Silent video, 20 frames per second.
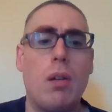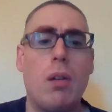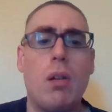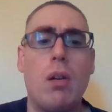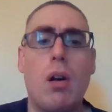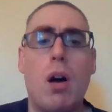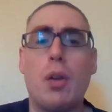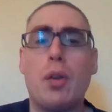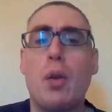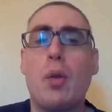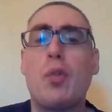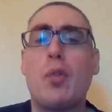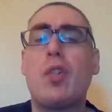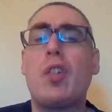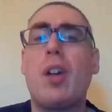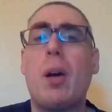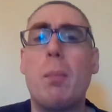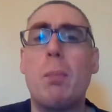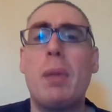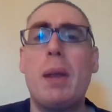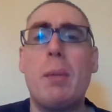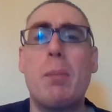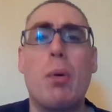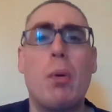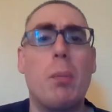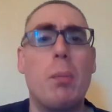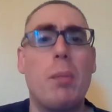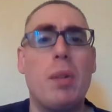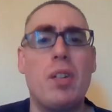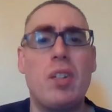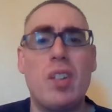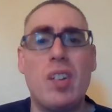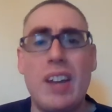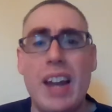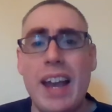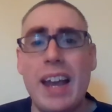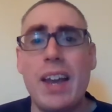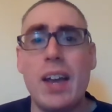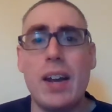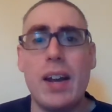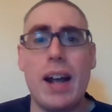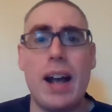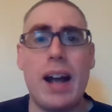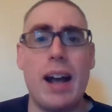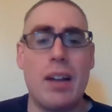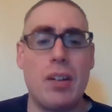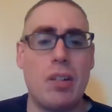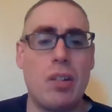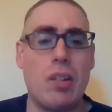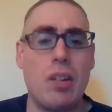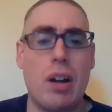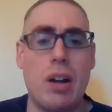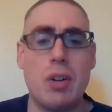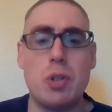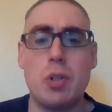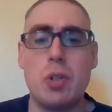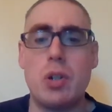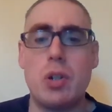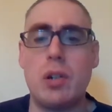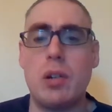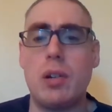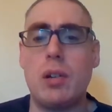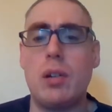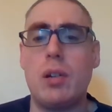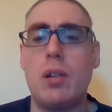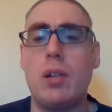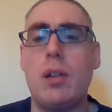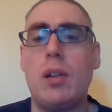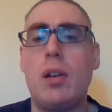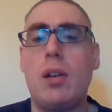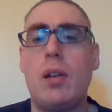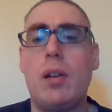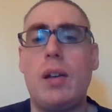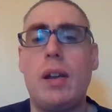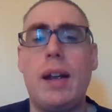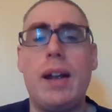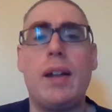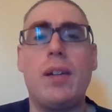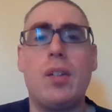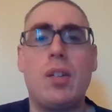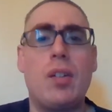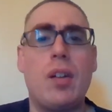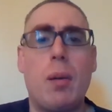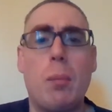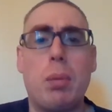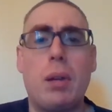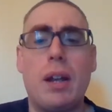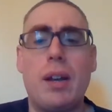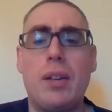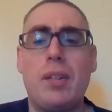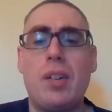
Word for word: although some people mistake it as such. In some places,